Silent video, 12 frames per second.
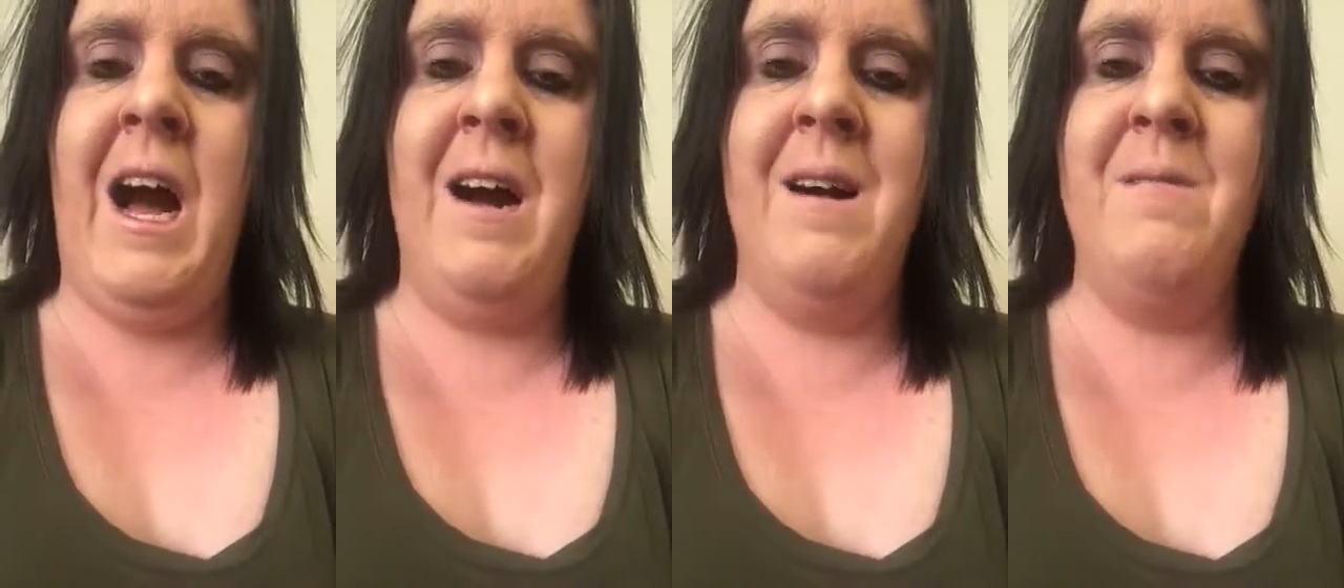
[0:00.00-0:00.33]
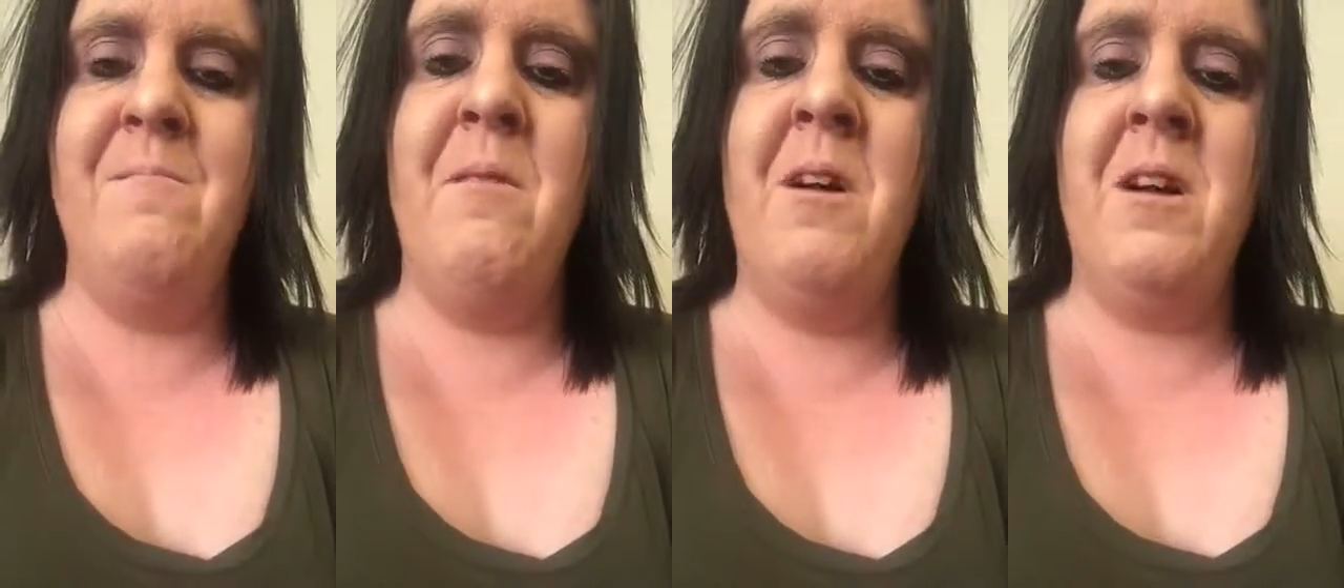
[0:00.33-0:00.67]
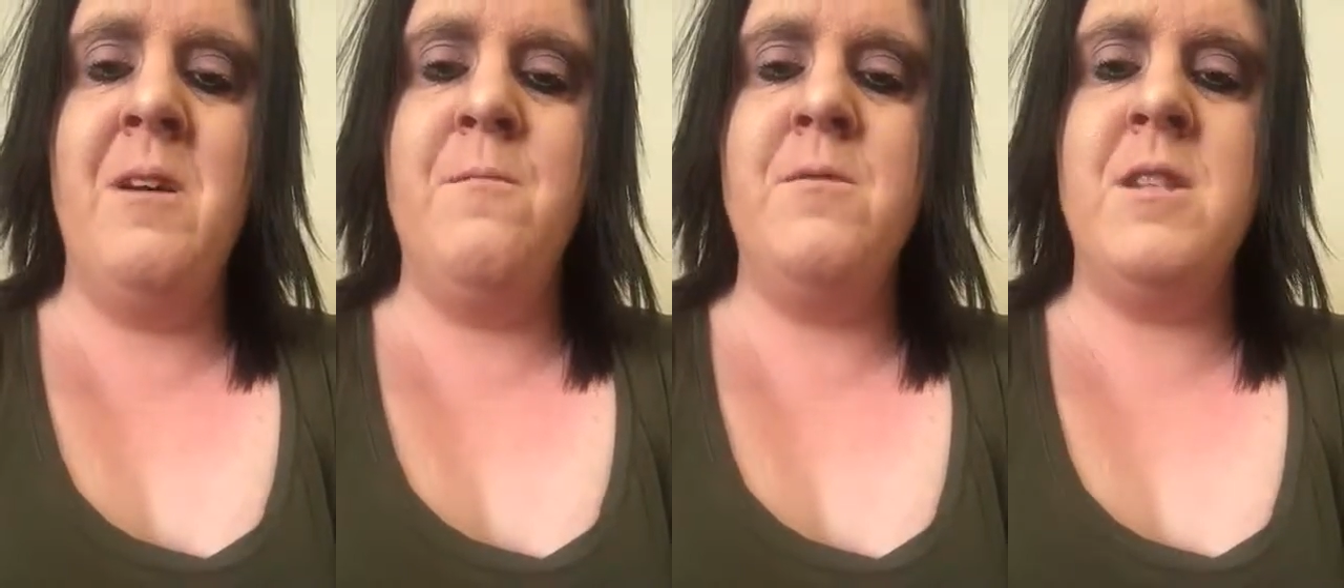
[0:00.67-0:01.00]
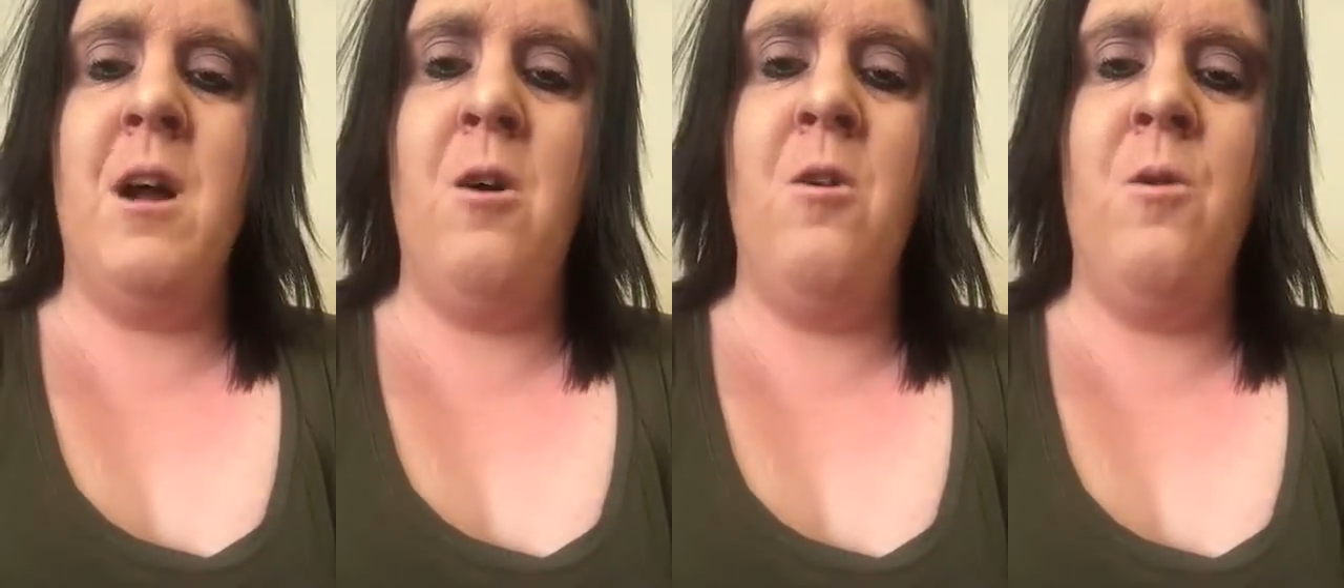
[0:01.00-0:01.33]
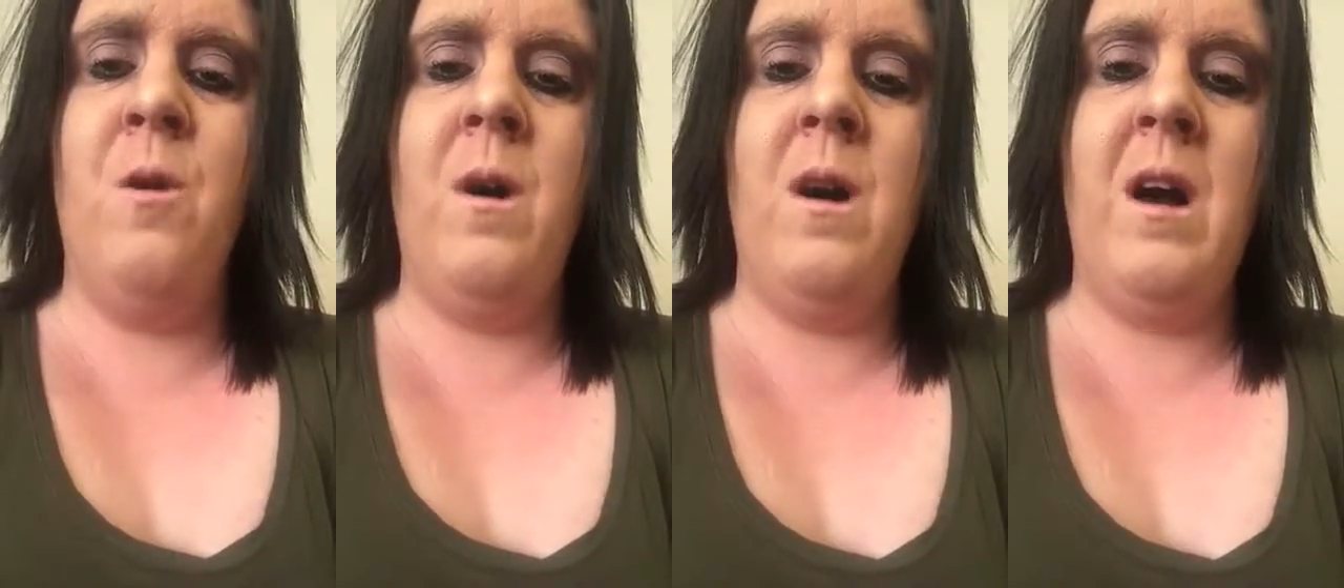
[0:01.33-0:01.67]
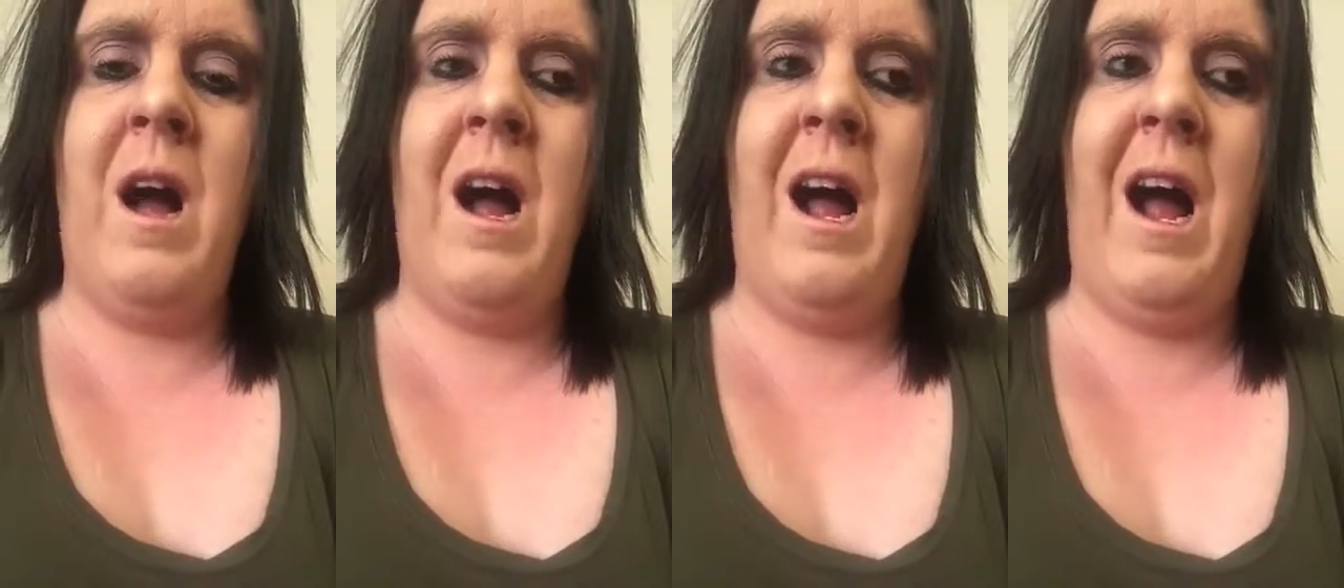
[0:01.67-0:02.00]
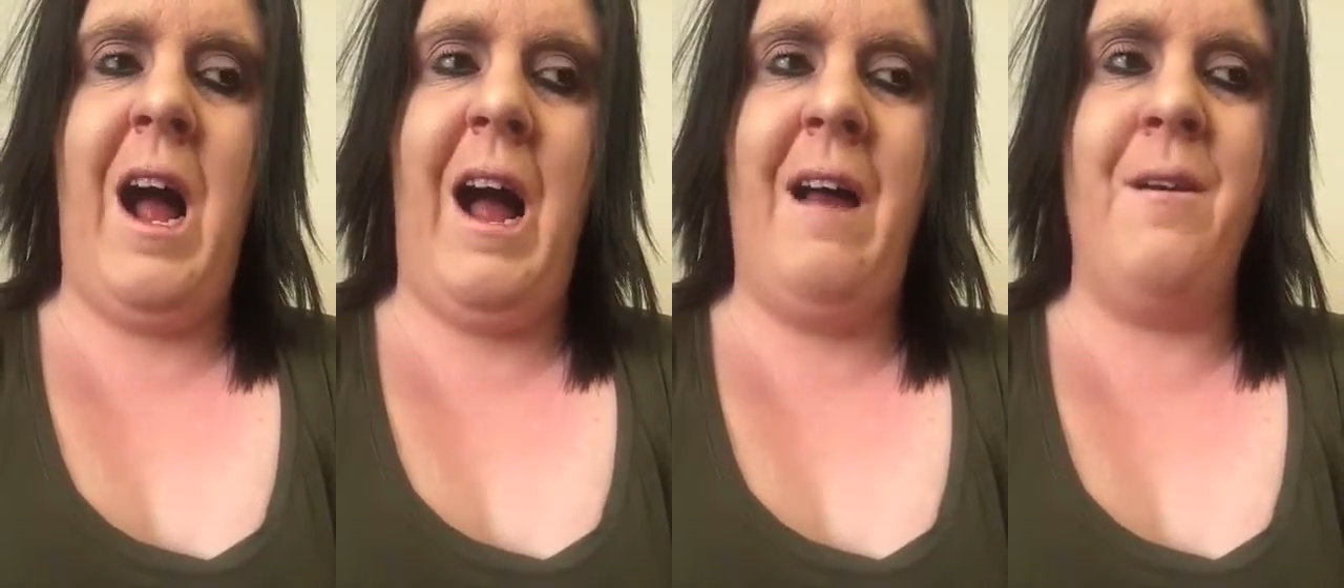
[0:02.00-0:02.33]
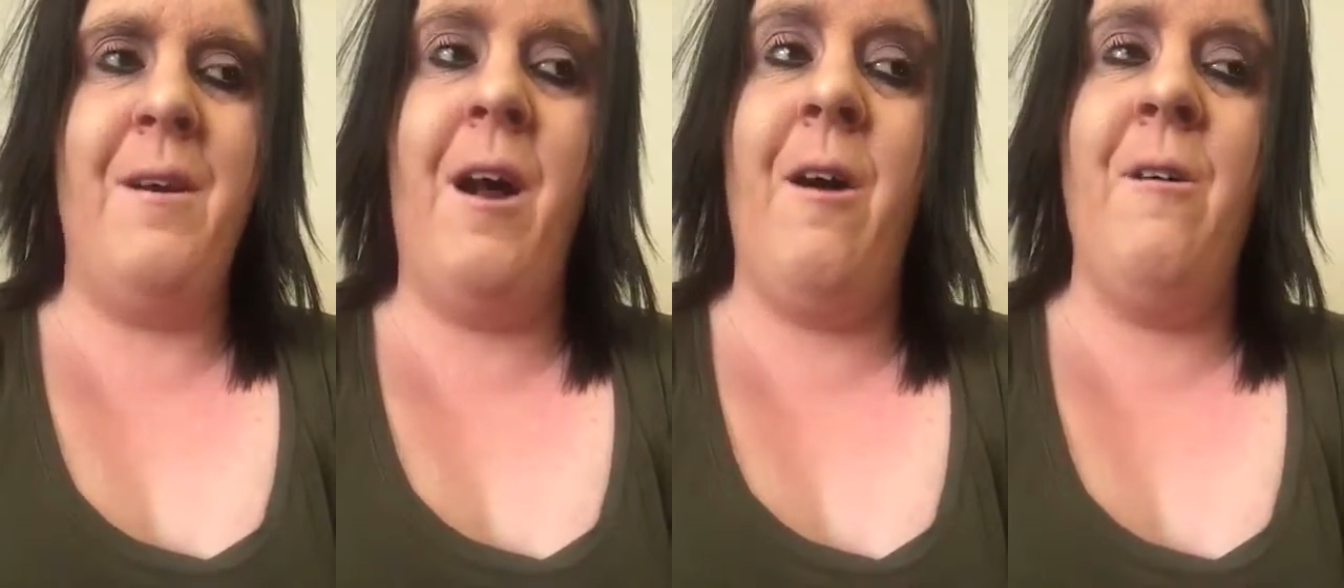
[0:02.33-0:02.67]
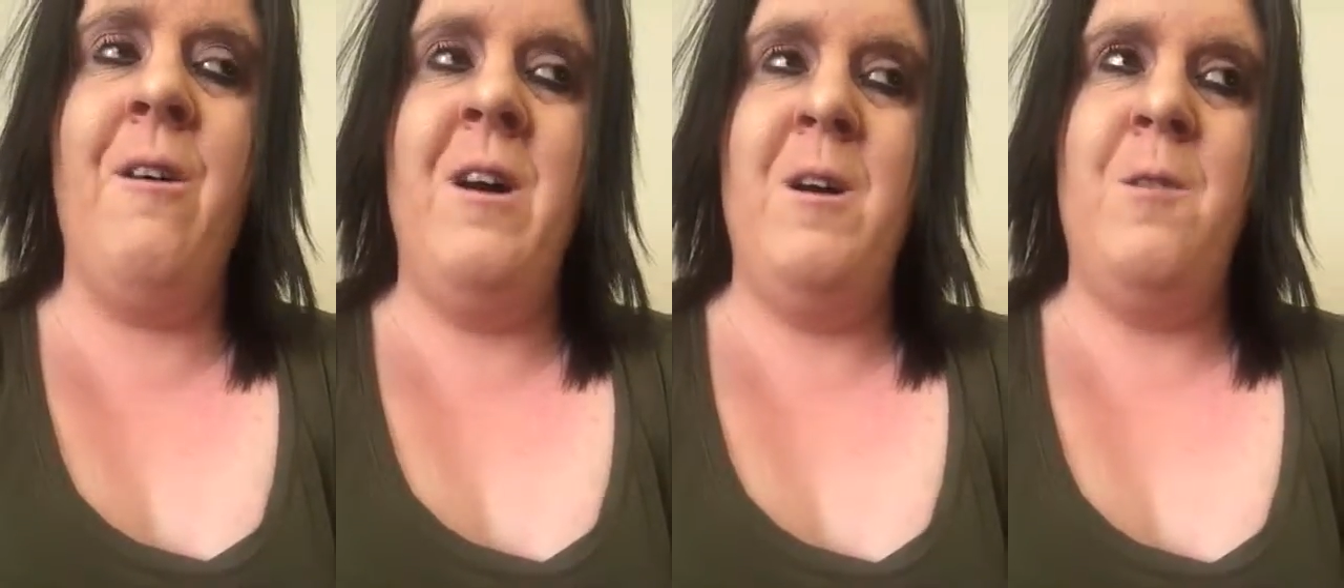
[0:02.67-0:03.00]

Um, so I don't know.